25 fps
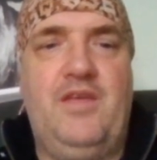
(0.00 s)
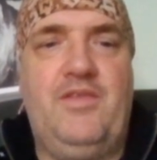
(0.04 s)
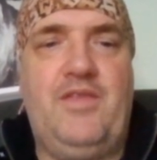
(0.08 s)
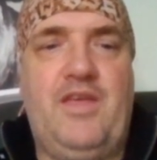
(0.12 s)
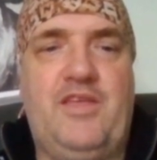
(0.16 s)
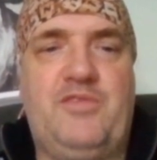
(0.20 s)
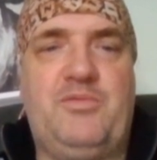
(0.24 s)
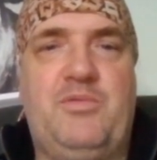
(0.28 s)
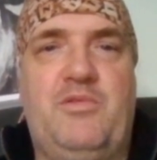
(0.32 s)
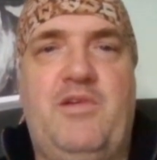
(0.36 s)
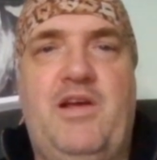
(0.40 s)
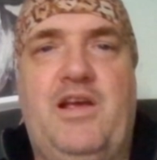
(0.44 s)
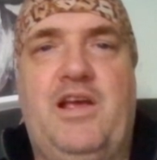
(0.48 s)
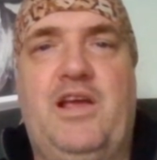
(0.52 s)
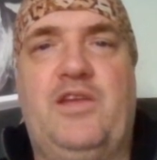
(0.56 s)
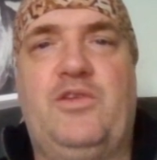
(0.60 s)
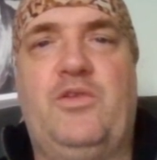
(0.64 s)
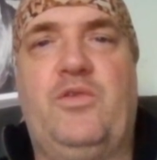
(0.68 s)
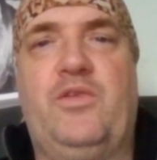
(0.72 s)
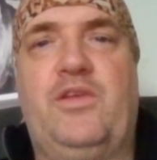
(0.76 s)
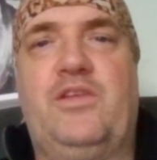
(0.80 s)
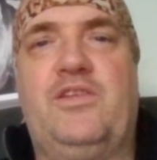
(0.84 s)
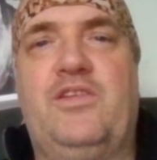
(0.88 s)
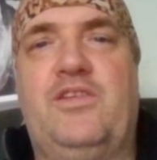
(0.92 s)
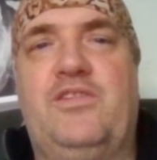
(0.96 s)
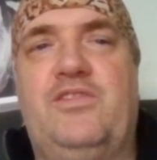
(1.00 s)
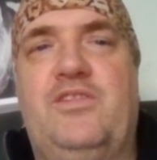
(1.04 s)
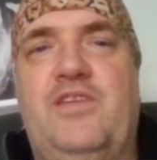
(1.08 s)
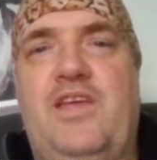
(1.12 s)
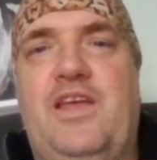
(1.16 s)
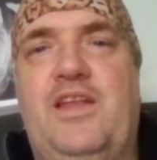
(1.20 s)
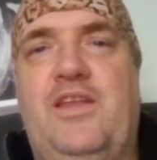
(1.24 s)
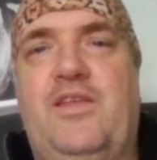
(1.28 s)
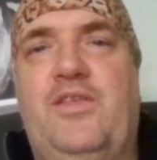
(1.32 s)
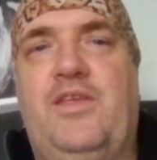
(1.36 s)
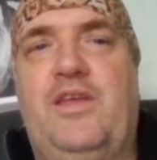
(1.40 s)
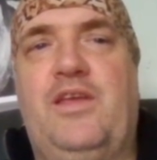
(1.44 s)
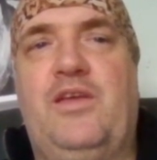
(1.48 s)
That's my rack. I don't think there's
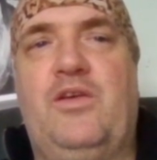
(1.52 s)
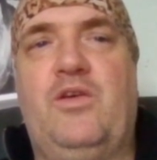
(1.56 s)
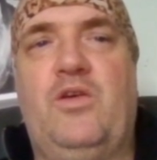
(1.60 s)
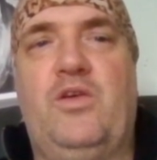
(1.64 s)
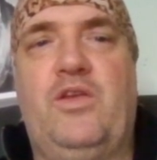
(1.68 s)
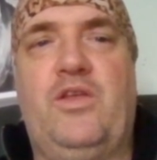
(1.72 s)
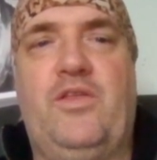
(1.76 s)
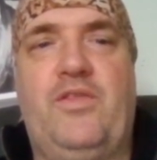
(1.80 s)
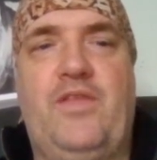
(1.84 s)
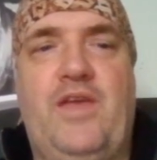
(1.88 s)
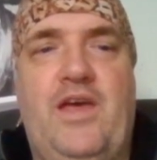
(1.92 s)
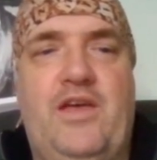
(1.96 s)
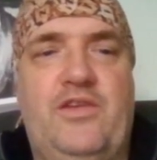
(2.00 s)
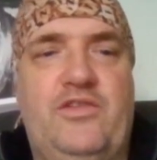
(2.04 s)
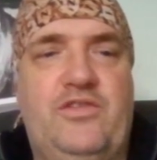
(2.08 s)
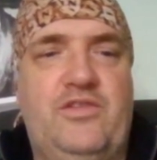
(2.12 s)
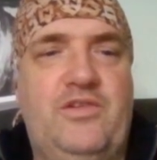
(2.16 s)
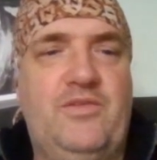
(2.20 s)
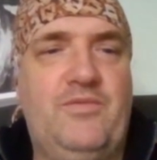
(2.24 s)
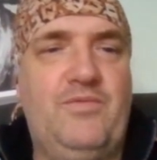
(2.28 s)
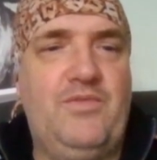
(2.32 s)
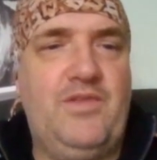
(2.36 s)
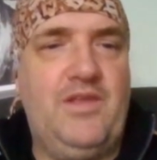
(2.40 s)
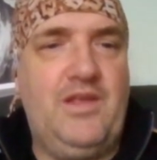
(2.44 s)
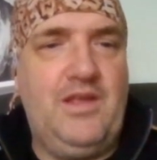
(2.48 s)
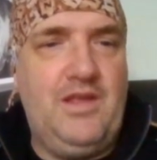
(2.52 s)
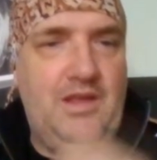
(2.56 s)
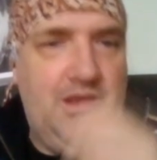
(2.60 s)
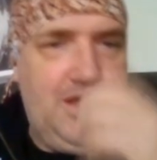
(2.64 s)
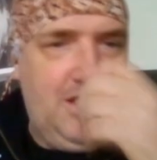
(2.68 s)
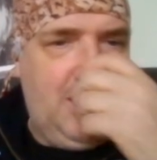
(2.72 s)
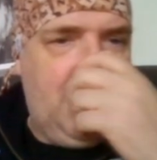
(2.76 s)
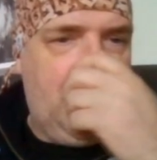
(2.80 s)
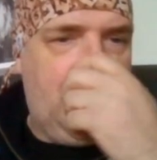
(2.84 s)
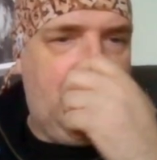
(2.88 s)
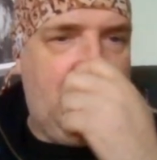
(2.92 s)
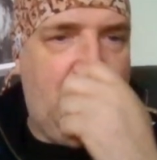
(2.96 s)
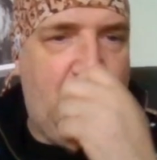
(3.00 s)
anything good in that.
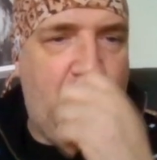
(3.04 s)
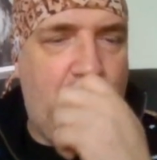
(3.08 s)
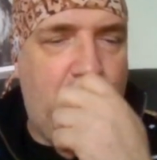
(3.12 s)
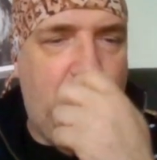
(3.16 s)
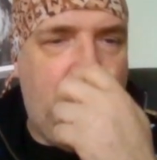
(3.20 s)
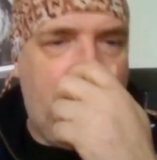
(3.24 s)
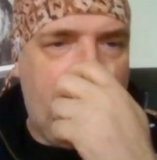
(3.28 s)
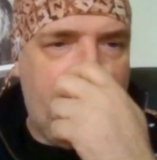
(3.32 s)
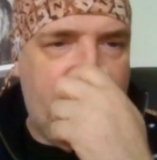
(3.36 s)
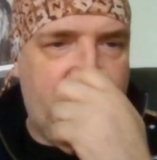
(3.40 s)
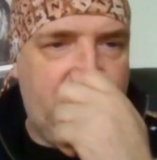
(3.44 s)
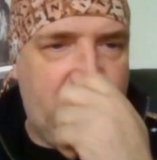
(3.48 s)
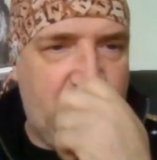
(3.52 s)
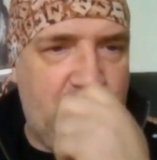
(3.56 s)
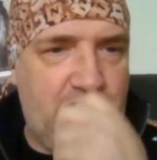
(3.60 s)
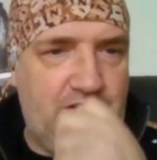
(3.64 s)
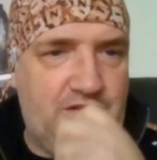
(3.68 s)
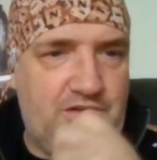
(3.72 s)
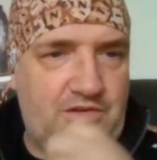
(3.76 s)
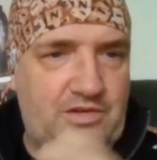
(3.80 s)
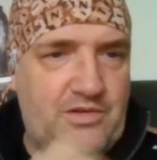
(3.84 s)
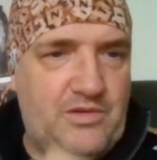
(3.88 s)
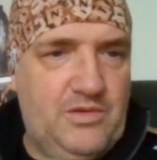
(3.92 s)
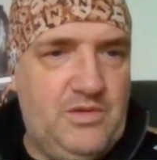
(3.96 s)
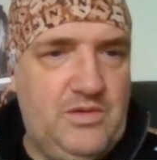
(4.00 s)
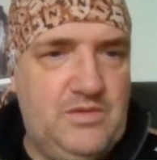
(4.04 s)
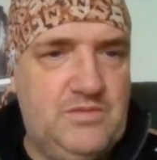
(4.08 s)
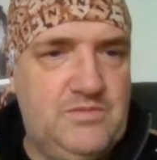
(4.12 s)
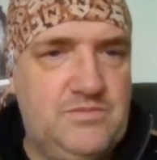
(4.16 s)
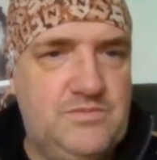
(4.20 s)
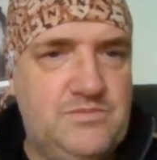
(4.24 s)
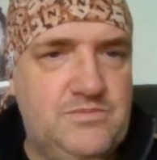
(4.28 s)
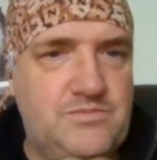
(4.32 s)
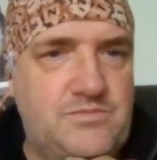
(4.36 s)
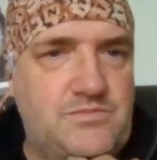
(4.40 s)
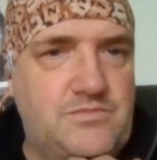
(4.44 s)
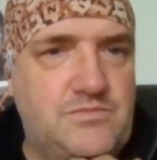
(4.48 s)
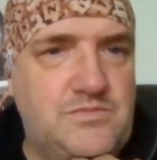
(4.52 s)
Now, what should I do?
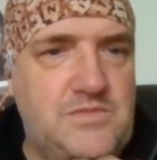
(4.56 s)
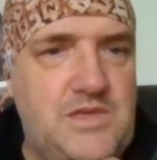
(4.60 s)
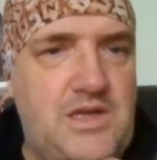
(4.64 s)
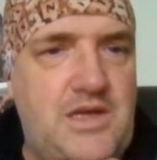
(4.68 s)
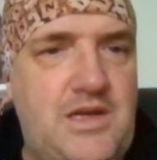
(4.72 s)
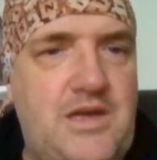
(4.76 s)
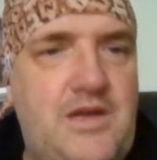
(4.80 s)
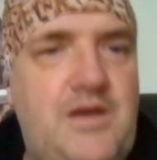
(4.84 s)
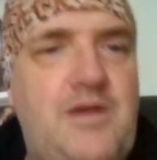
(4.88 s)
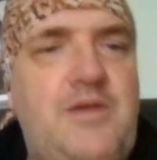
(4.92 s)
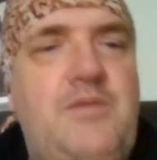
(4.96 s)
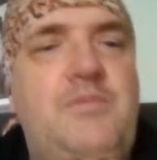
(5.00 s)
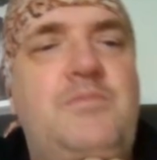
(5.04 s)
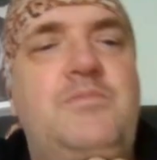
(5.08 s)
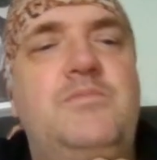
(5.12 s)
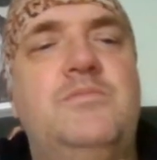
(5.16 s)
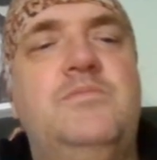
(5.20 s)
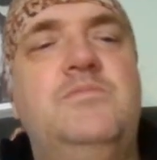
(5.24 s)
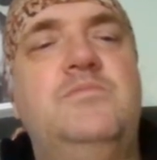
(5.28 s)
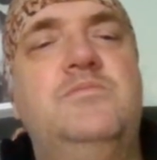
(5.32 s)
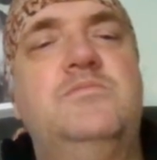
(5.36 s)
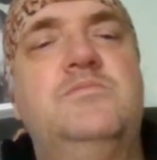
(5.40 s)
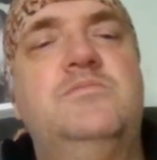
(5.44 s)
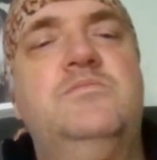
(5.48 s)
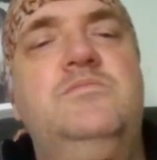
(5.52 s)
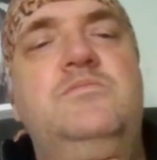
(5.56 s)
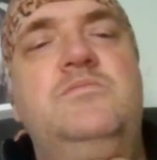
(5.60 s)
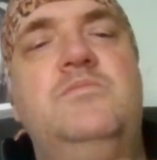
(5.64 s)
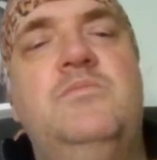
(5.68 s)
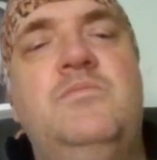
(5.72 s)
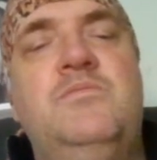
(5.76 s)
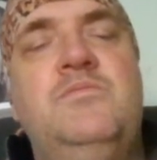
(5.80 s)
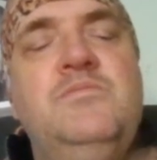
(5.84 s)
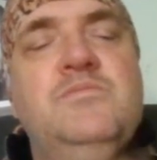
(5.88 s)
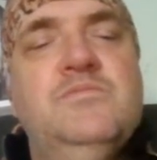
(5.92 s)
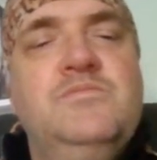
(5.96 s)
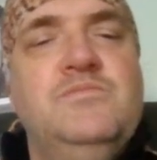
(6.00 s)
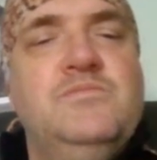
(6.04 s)
I
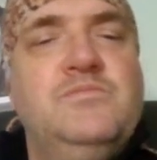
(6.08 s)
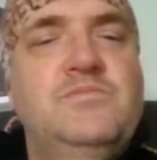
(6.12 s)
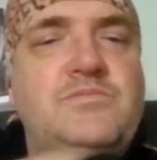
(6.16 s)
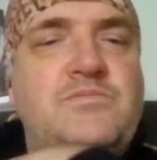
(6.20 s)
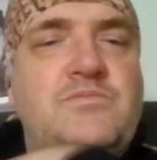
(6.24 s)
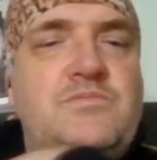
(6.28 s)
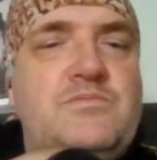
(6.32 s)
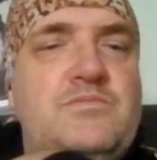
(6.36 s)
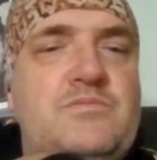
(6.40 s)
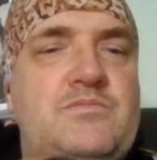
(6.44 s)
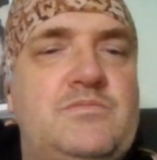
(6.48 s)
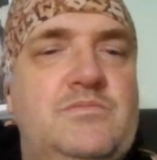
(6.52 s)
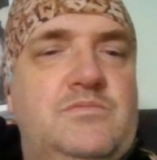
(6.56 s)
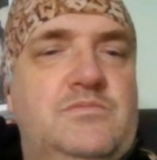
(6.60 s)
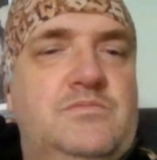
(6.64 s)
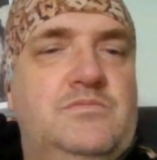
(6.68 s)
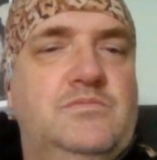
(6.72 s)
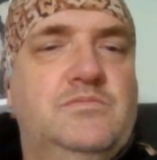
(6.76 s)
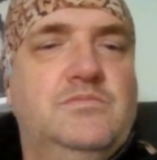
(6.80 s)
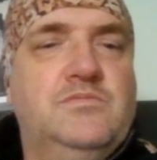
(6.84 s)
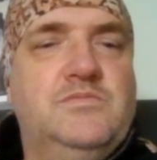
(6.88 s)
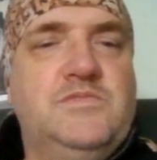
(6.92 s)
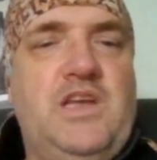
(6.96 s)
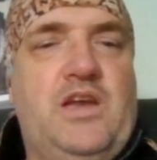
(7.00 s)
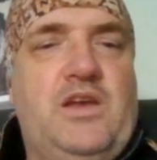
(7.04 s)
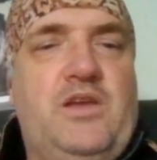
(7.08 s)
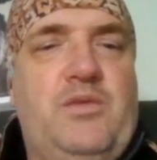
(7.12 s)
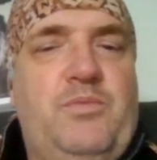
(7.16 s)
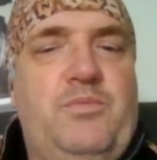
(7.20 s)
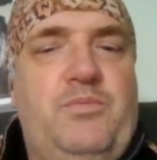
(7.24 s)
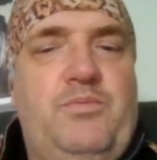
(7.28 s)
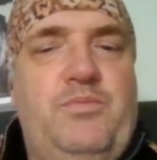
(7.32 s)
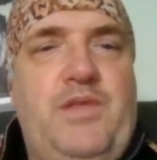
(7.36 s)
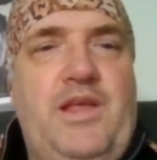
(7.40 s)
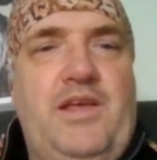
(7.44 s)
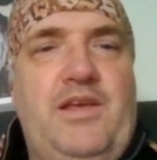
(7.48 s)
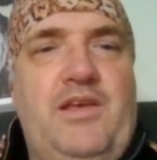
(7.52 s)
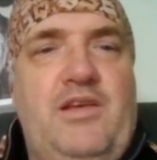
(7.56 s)
could
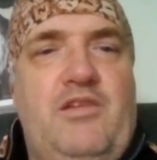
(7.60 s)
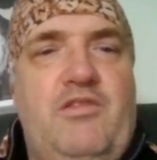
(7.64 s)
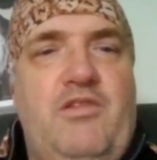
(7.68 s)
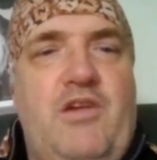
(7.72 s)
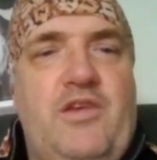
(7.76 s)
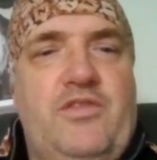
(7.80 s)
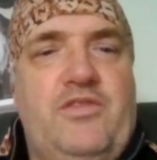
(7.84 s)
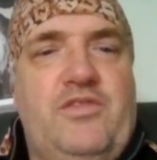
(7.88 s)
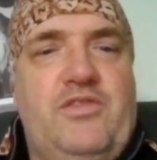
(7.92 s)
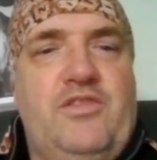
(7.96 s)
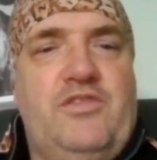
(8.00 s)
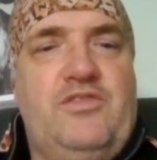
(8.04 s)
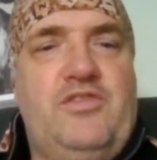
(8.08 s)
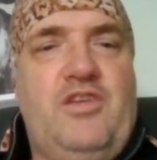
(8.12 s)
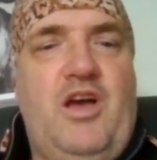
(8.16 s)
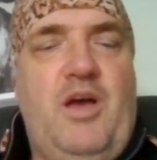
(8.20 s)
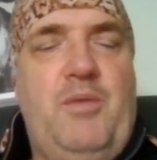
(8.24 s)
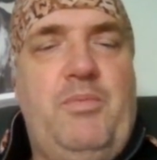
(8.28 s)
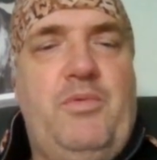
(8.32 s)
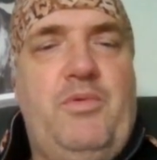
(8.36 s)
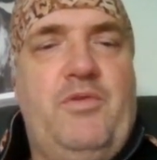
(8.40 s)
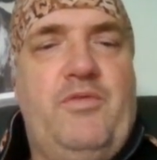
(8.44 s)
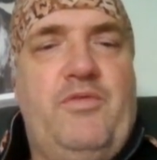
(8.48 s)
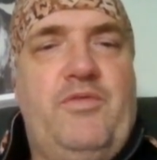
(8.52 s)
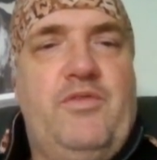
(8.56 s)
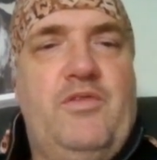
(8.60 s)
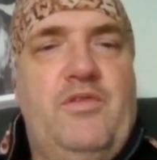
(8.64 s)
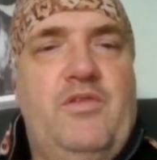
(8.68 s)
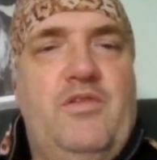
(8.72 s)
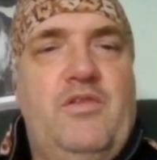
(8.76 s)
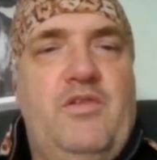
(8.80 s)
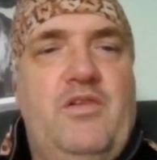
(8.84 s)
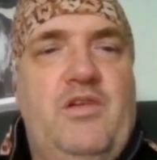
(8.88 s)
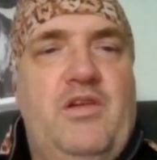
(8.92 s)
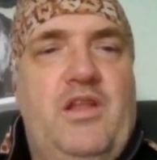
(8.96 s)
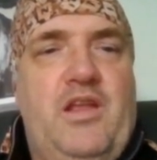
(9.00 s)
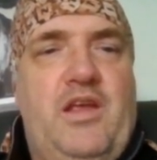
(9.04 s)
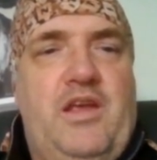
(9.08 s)
play across the top of
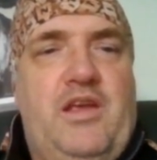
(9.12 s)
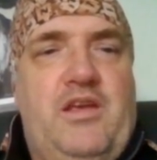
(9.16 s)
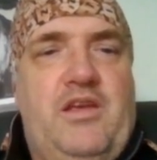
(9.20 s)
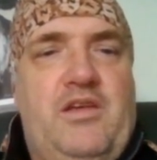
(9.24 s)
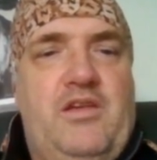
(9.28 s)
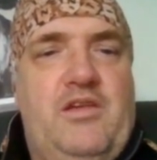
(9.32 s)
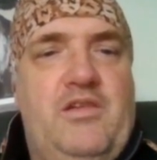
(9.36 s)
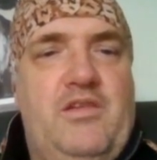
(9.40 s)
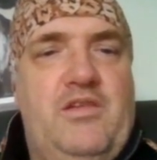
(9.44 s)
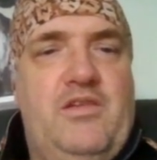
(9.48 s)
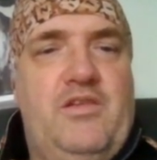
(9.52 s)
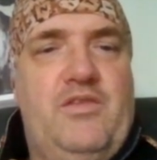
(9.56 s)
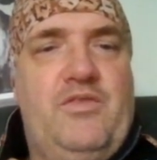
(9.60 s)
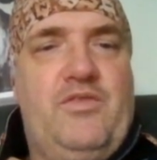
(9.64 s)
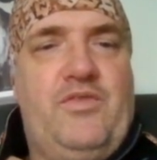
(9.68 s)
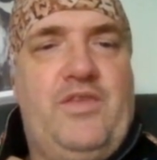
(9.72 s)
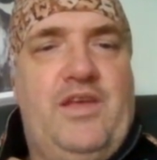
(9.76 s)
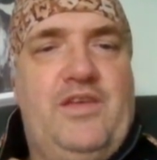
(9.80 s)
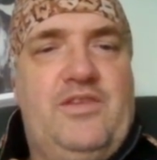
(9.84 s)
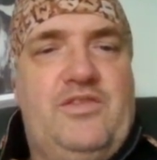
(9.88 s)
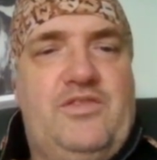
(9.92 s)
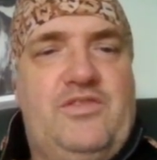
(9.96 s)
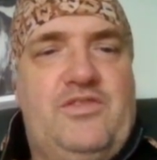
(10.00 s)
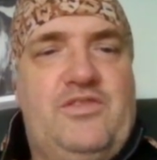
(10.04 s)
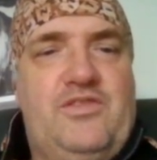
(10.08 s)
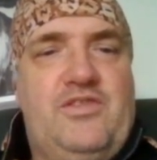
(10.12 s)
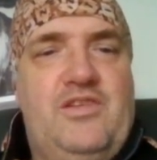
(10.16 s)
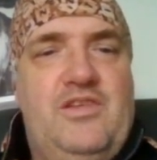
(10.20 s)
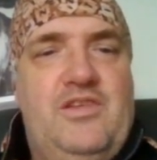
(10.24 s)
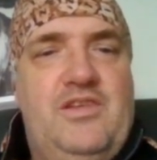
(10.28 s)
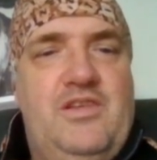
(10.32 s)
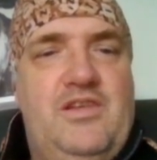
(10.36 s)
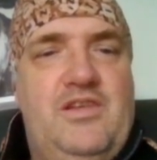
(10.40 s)
like this